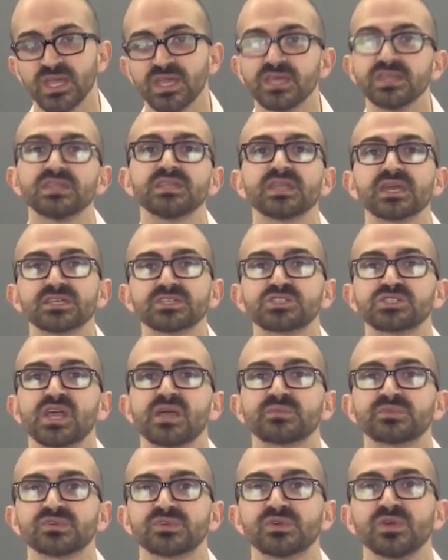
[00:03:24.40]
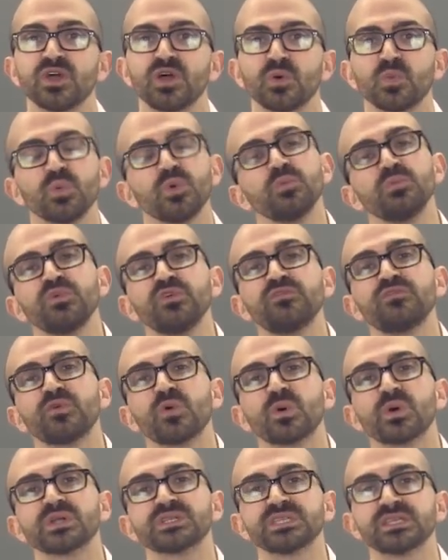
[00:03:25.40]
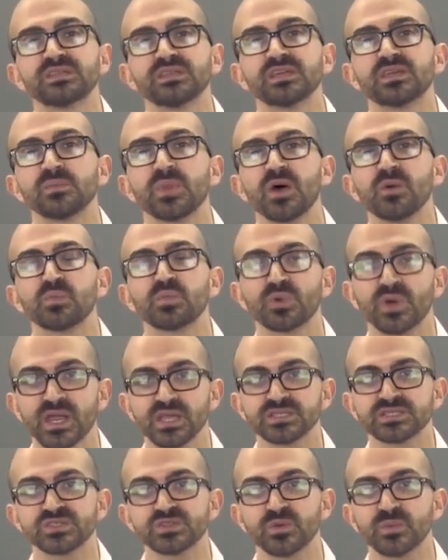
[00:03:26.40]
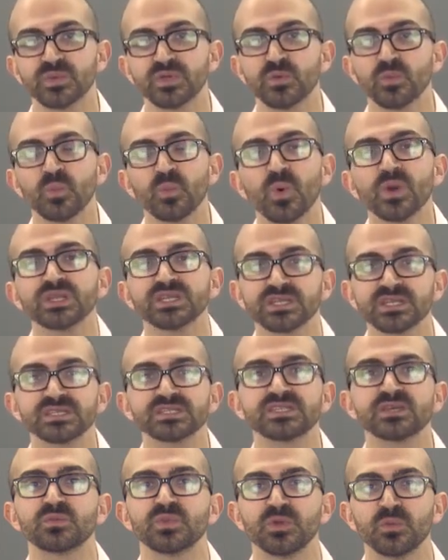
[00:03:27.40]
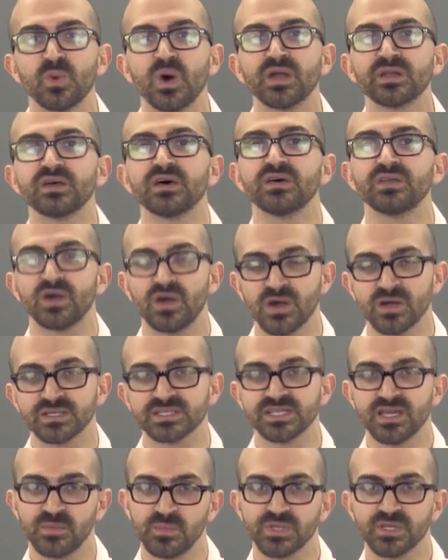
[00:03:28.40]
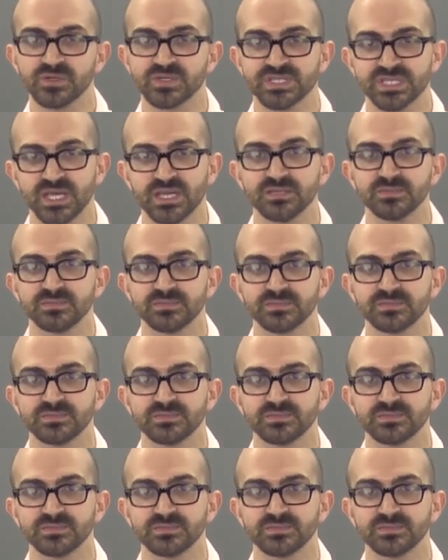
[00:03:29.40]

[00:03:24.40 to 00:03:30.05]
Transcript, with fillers: In the next chapter, we'll move forward to think about brainstorming what it is that we want on our Tumblr site.